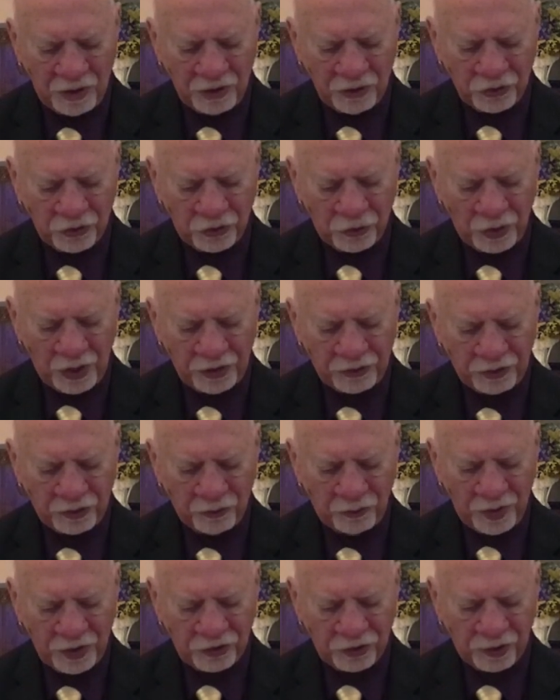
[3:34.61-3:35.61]
strength,
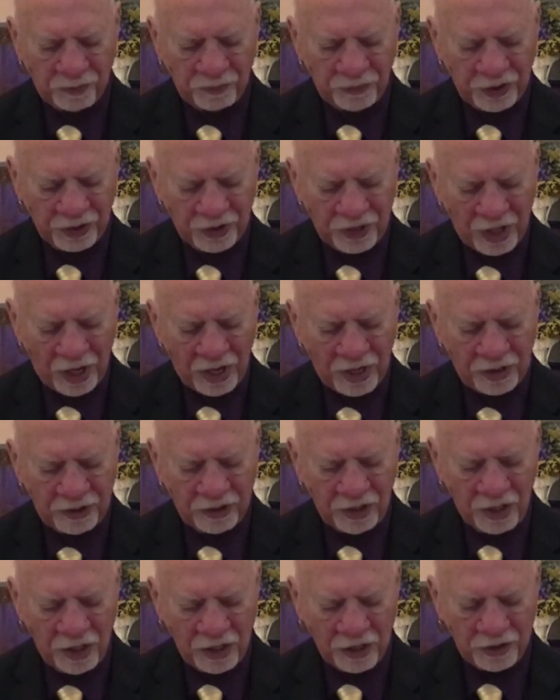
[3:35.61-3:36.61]
and wisdom to
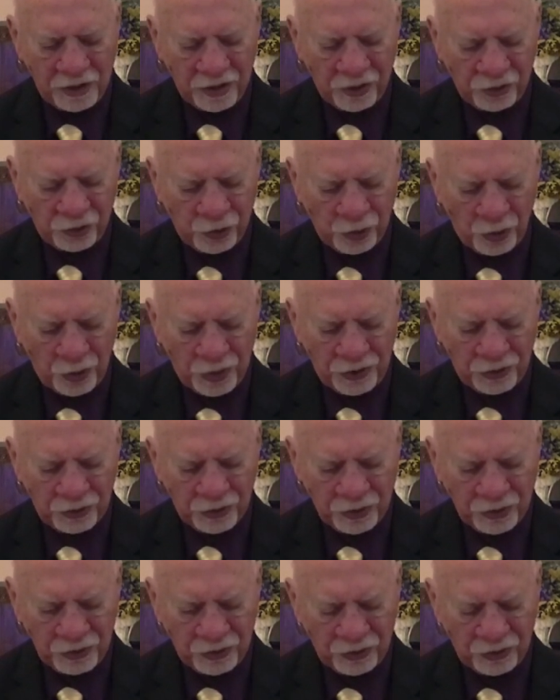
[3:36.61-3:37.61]
guide their
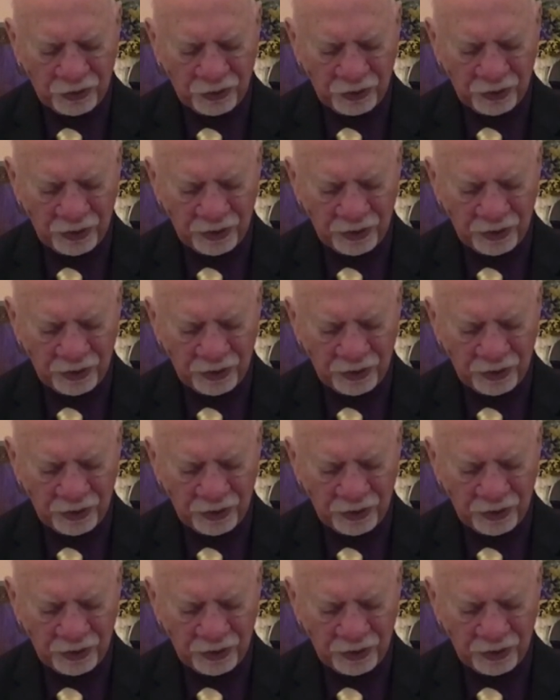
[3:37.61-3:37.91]
choices.